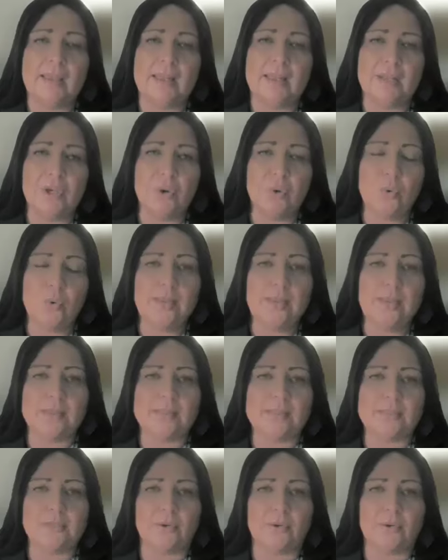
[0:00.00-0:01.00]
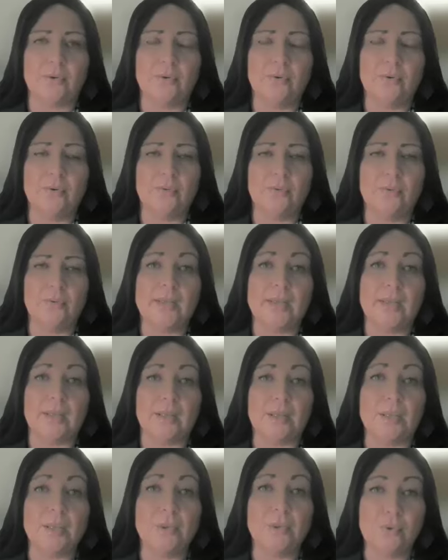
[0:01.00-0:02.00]
And in doing so, that
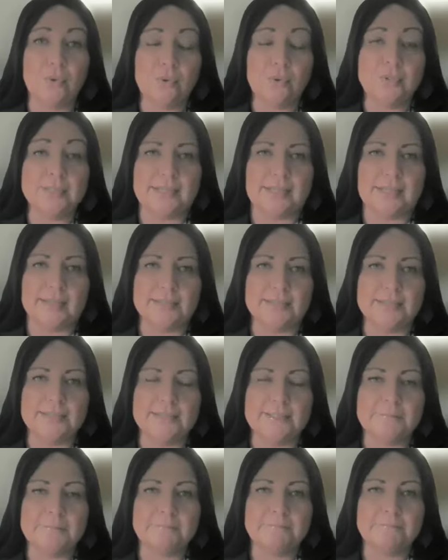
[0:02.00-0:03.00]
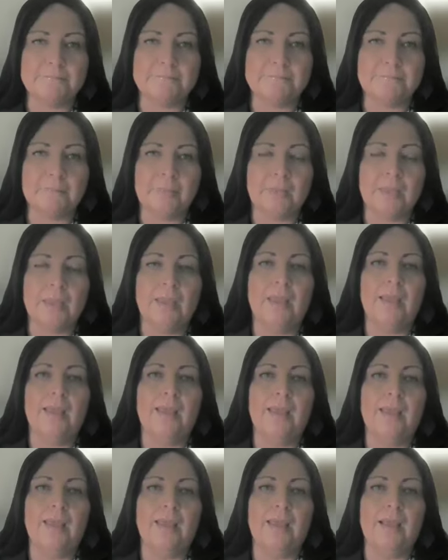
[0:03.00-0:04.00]
includes us.
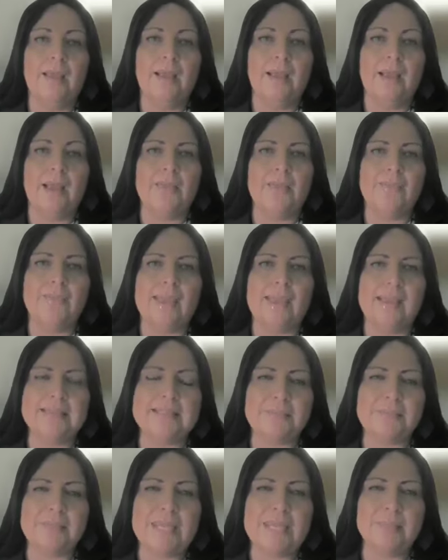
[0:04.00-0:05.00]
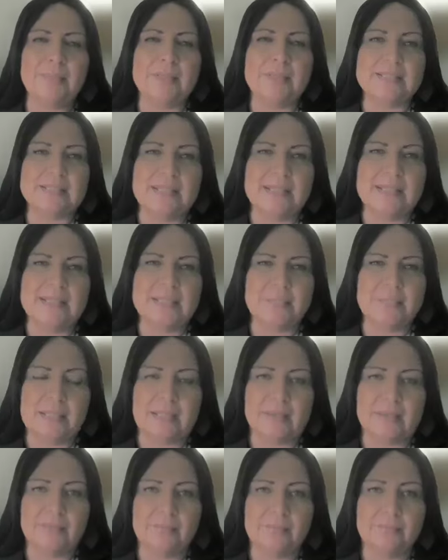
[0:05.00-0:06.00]
I've had some people say to
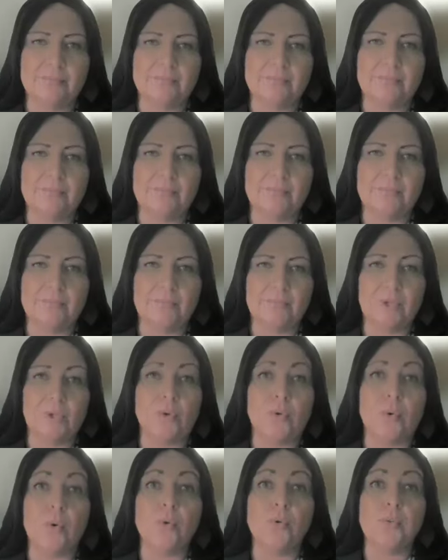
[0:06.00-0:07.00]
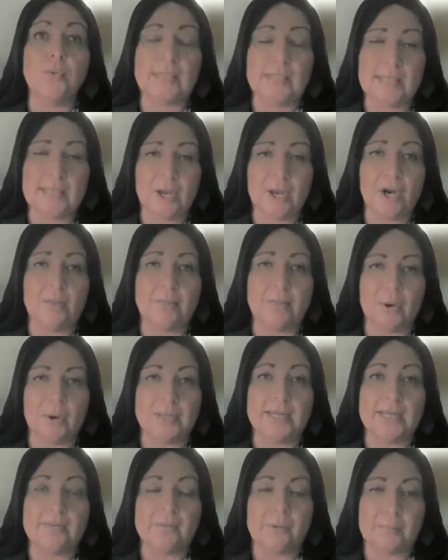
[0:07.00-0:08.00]
me, you only care
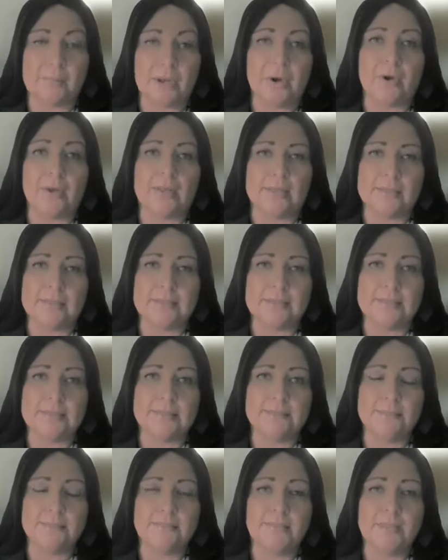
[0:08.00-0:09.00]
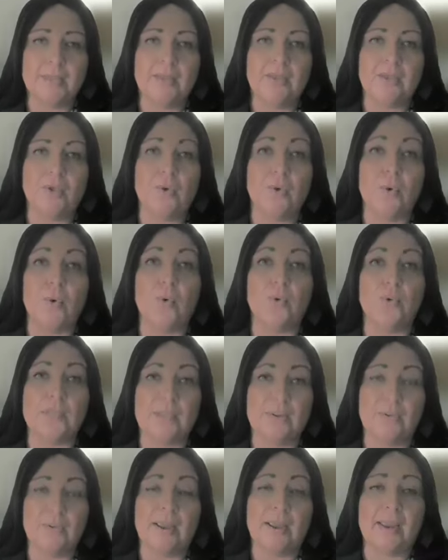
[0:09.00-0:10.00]
about Native Americans. You
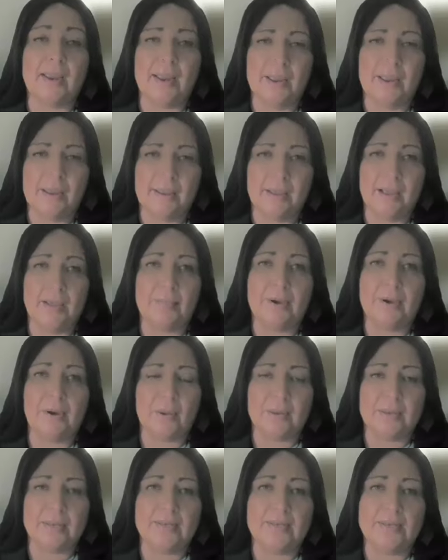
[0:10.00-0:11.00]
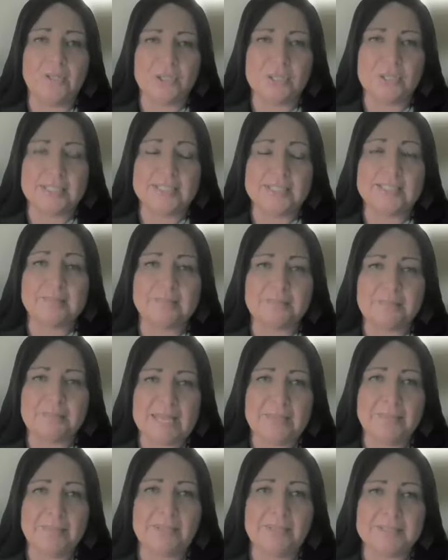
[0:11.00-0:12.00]
only write about Indigenous
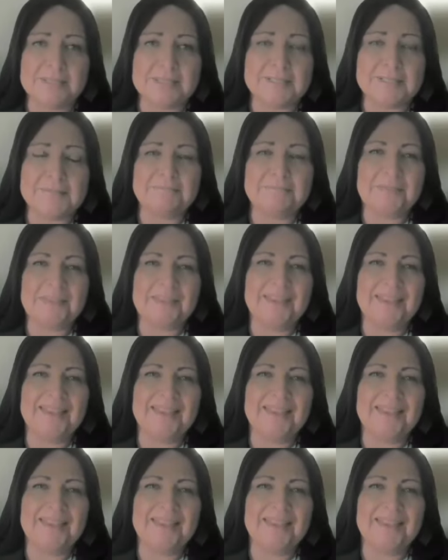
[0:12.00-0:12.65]
peoples.